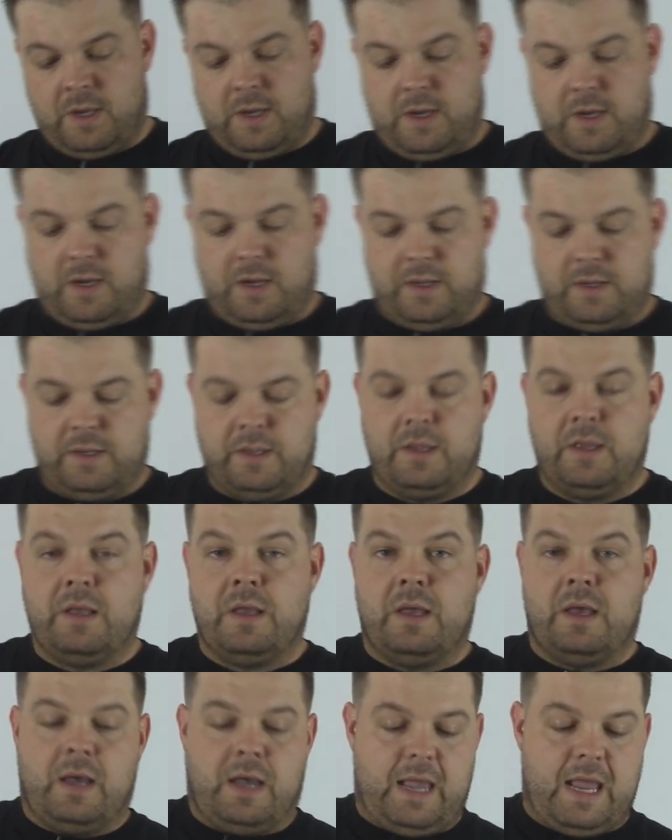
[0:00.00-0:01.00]
I
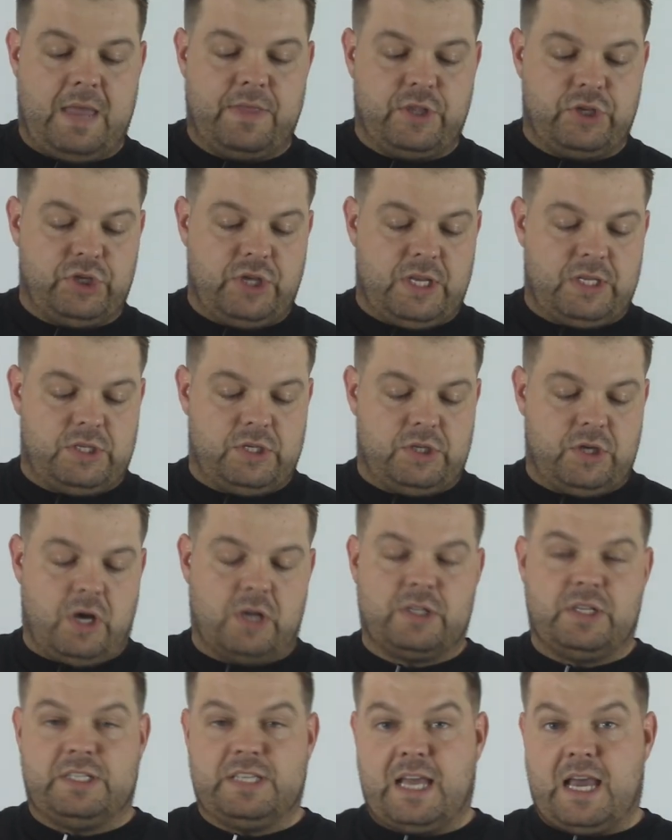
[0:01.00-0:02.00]
had the chance to
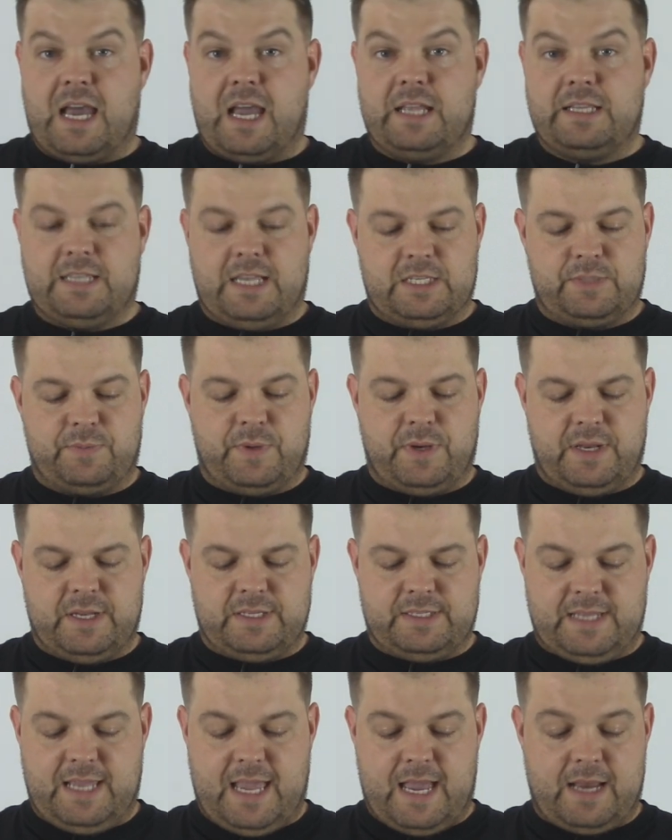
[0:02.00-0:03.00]
talk to Ty Testman and
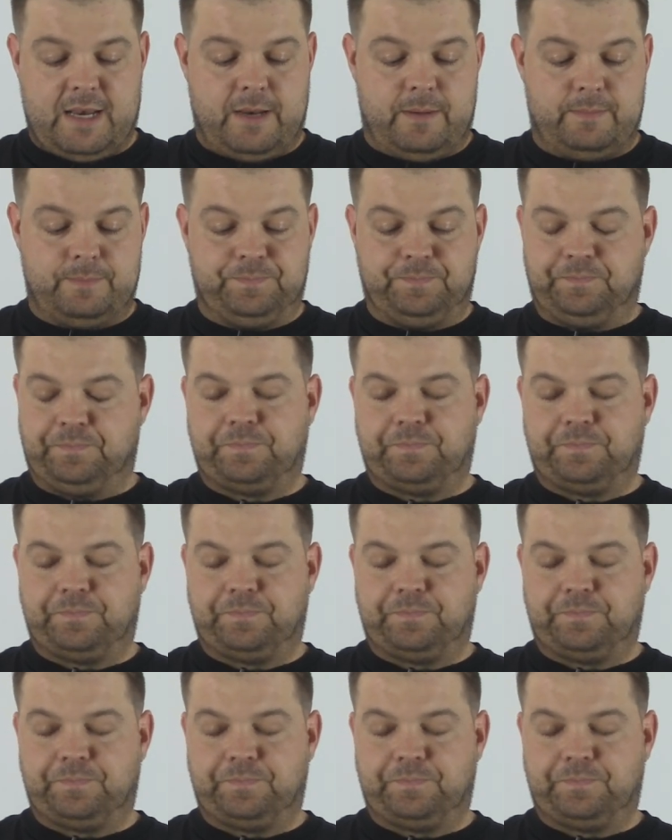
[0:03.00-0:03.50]
his dad, and